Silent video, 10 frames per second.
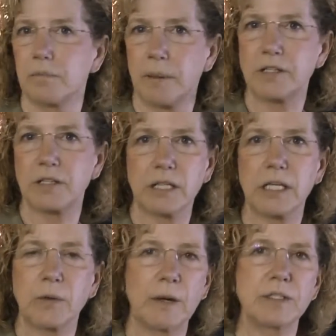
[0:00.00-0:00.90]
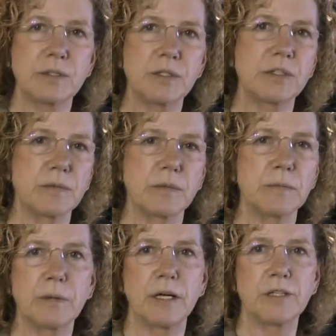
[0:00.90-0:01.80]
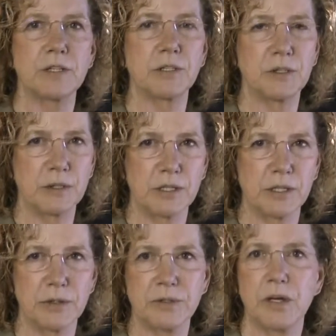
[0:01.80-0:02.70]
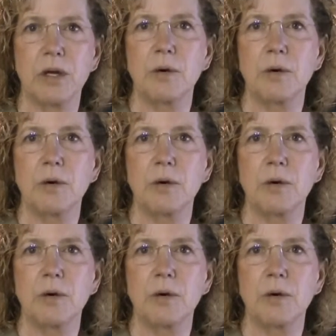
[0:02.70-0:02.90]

basically equates to a similar price in euros